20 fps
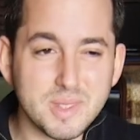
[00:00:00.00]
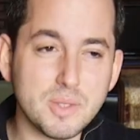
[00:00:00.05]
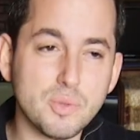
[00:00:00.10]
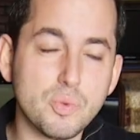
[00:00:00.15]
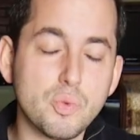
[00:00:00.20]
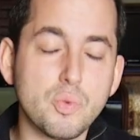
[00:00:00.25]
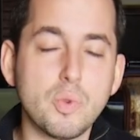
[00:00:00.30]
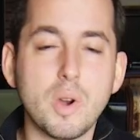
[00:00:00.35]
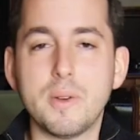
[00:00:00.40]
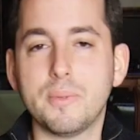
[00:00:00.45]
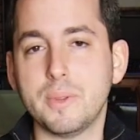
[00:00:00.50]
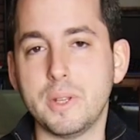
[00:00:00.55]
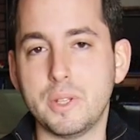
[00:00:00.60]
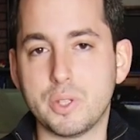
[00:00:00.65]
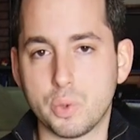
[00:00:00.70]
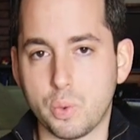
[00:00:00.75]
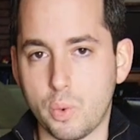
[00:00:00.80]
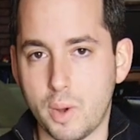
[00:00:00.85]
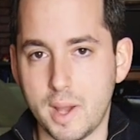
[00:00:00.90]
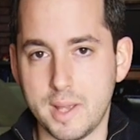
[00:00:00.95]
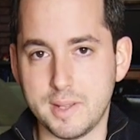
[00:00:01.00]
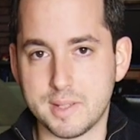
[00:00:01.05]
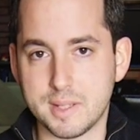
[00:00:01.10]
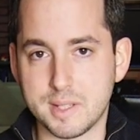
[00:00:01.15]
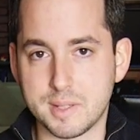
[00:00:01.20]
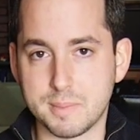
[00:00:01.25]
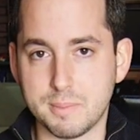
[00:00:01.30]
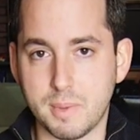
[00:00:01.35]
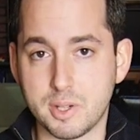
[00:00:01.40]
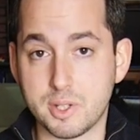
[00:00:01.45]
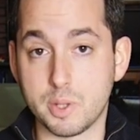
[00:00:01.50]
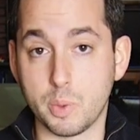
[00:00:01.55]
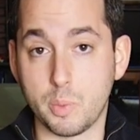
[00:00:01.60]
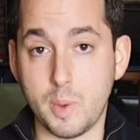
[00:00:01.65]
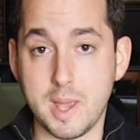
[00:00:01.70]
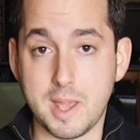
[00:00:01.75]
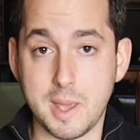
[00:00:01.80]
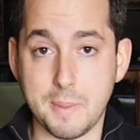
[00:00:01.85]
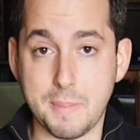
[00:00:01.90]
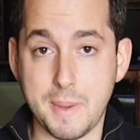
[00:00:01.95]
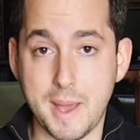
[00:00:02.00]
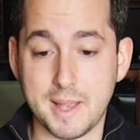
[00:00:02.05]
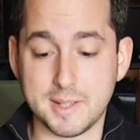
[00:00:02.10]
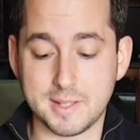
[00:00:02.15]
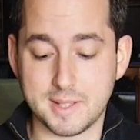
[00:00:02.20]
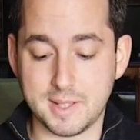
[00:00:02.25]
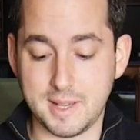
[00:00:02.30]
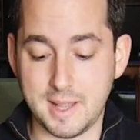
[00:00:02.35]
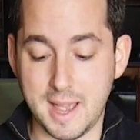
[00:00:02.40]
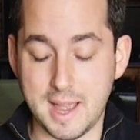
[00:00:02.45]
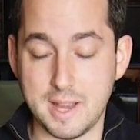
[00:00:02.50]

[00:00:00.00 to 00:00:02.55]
roughly twice as much the weight capacity